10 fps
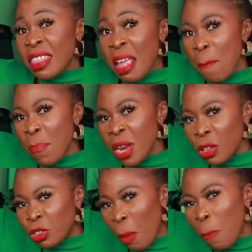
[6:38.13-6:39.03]
the
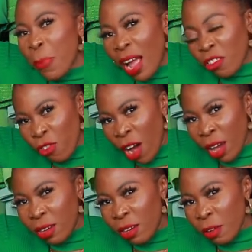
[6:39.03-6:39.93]
blazer part
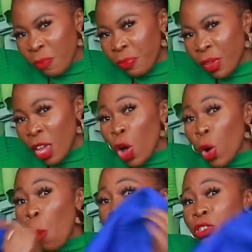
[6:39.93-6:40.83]
right here
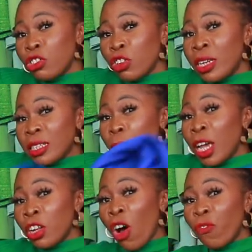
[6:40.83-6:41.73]
Composition is
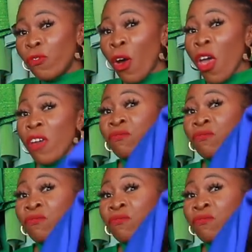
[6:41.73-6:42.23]
made of uh,